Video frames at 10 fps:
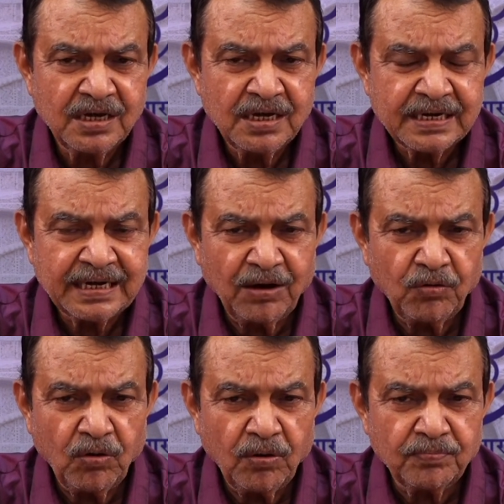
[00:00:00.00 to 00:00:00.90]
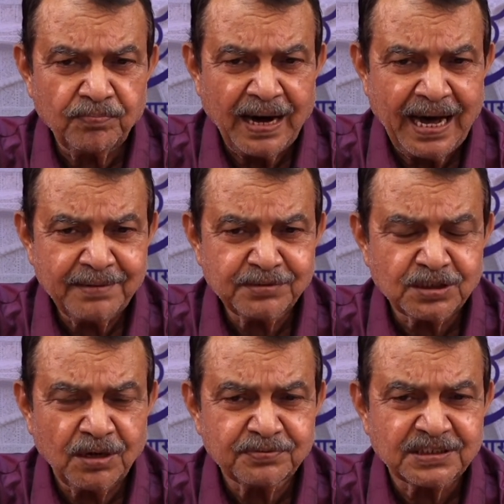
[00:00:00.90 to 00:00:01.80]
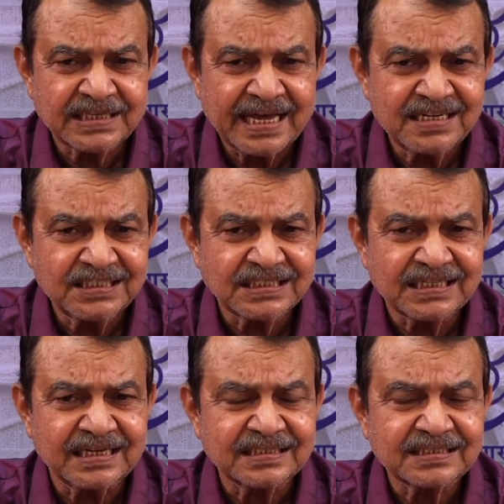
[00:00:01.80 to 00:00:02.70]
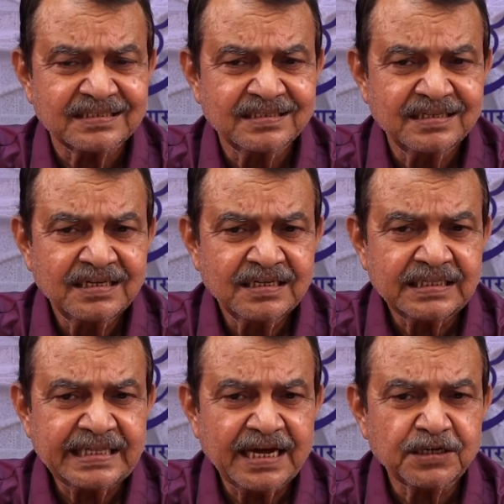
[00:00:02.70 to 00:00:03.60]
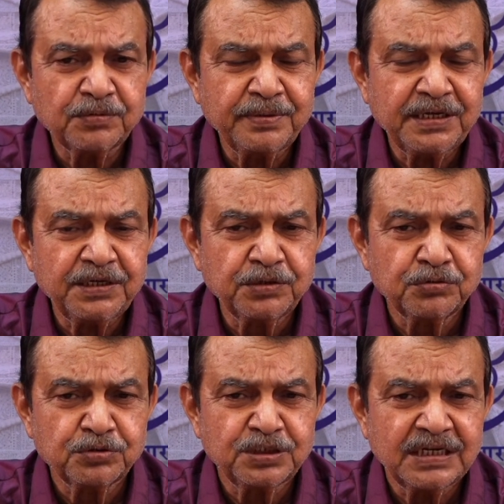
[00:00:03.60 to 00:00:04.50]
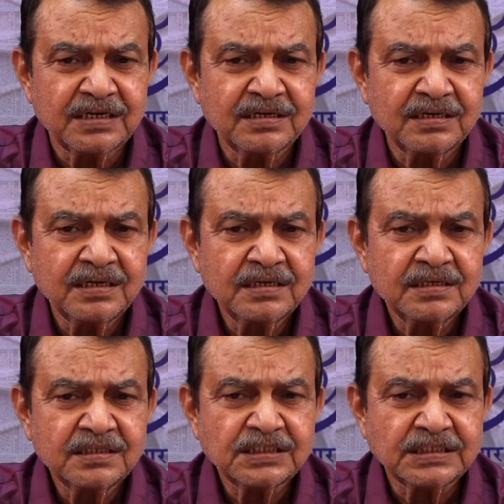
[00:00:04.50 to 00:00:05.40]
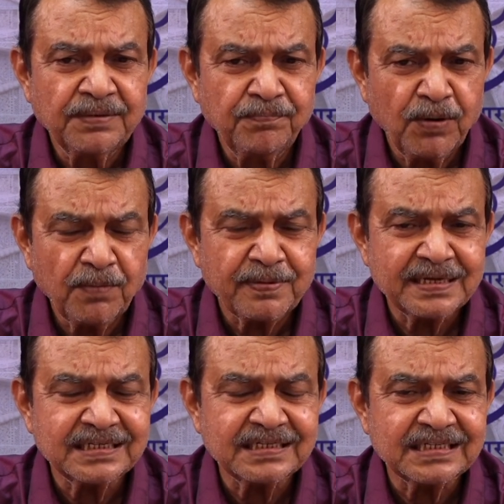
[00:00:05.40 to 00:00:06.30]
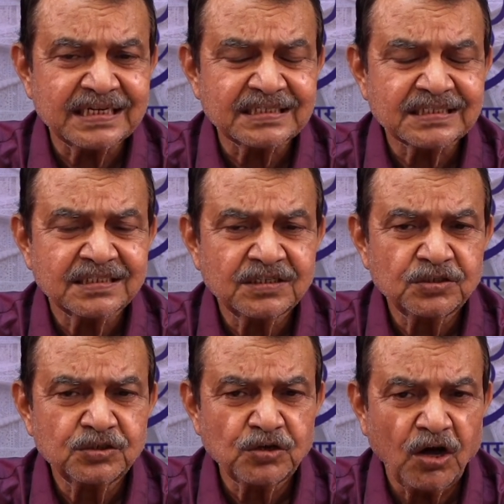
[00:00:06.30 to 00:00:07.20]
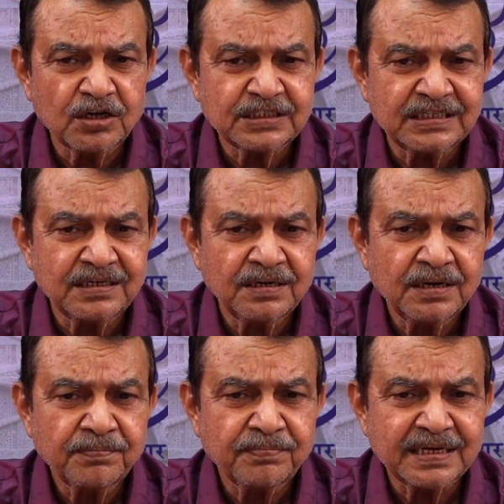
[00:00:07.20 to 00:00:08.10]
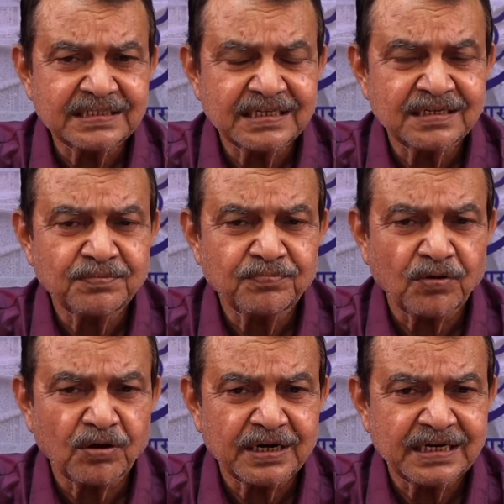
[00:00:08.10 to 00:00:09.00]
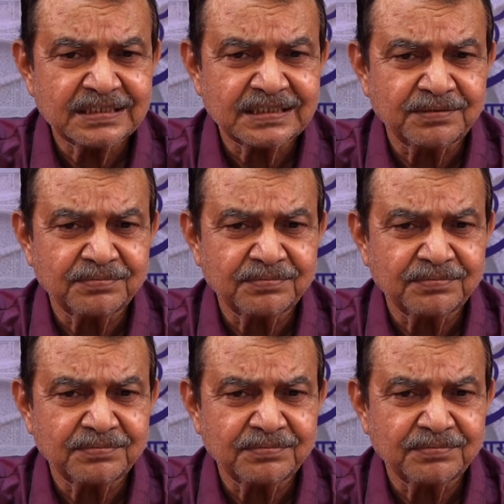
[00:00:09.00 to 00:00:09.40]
Now, verbs of senses, they are to be used in simple present tense, not in present progressive.